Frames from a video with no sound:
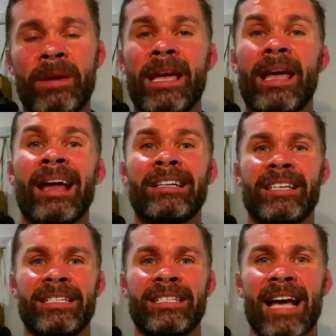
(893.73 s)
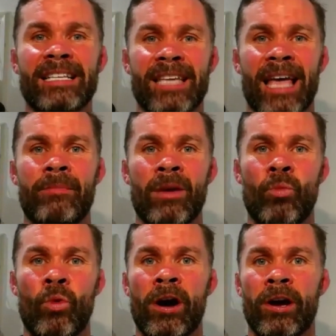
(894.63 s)
and it's the exact same in
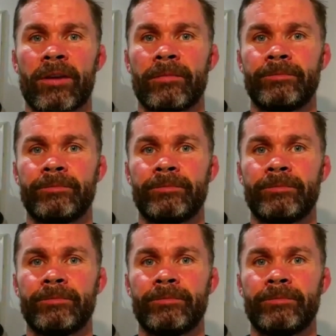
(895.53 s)
work.